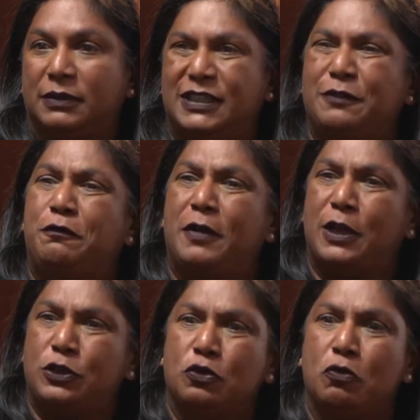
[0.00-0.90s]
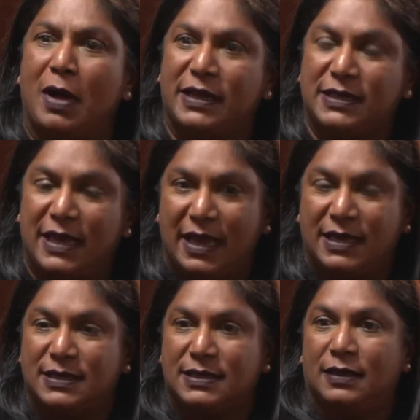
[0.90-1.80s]
defer to what
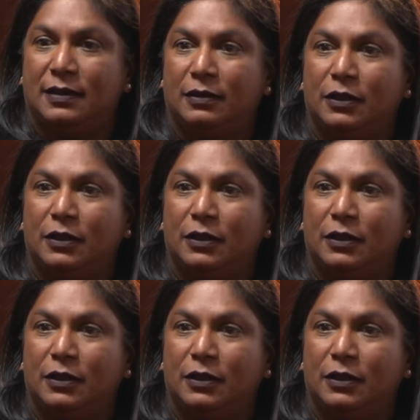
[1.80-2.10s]
is